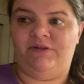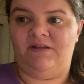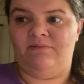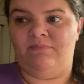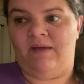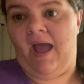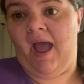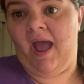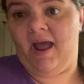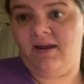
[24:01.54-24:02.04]

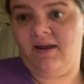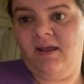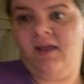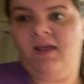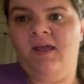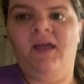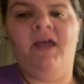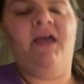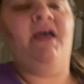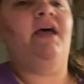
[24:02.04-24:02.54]
bad.
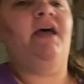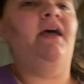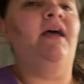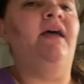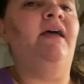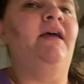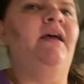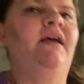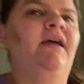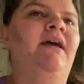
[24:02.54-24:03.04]

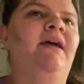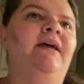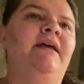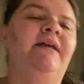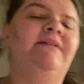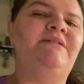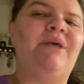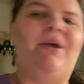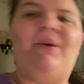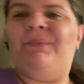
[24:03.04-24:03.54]

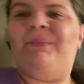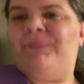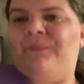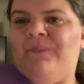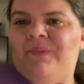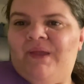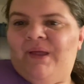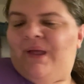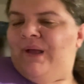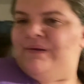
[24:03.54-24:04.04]
So,
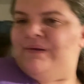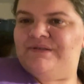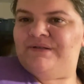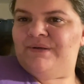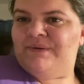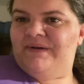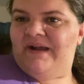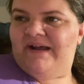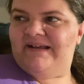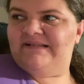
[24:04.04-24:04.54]
so
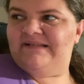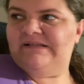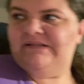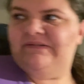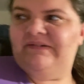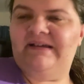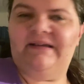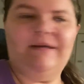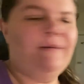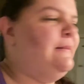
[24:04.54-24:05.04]
nice of
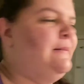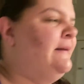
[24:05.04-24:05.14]
him.